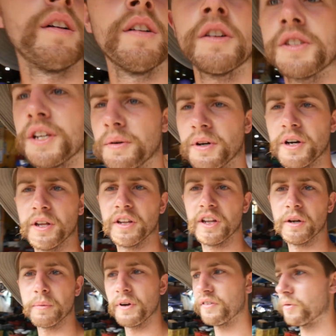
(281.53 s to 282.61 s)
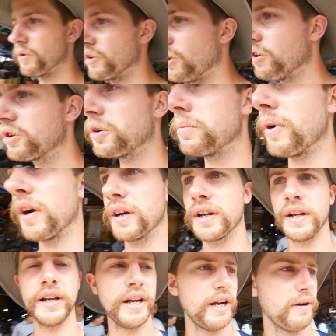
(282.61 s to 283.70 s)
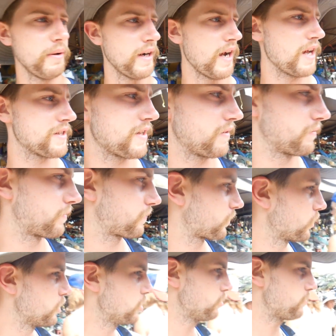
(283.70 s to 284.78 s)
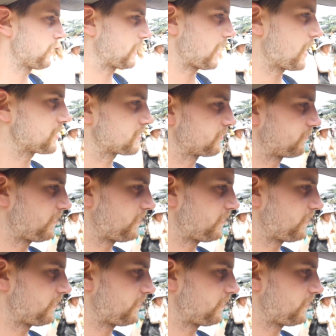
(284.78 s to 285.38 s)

Looks like we're in a little bit of a local market here. We got some fruit, we got some